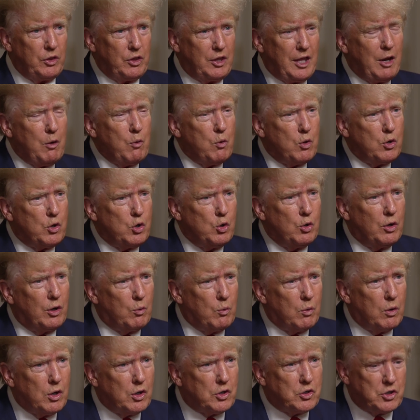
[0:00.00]
They were doing
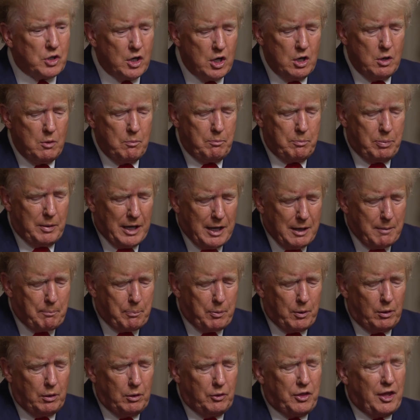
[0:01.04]
worse.
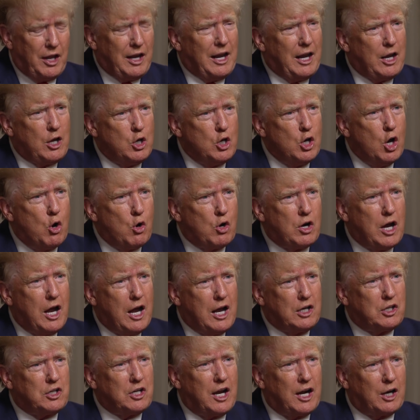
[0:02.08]
People that had no
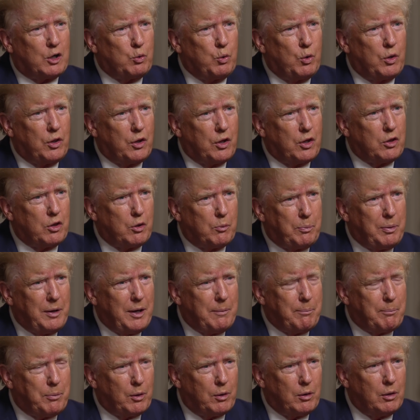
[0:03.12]
contact with other
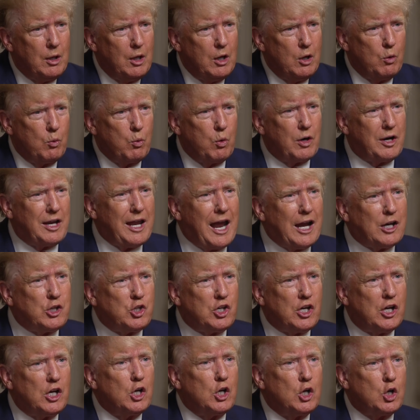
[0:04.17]
people were
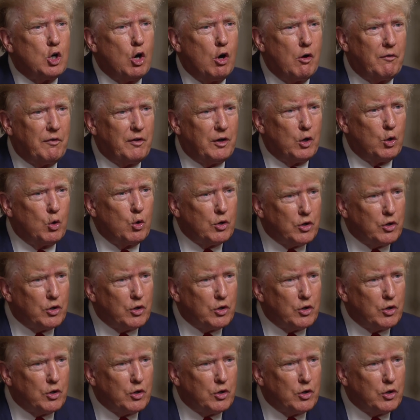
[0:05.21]
catching COVID Correct.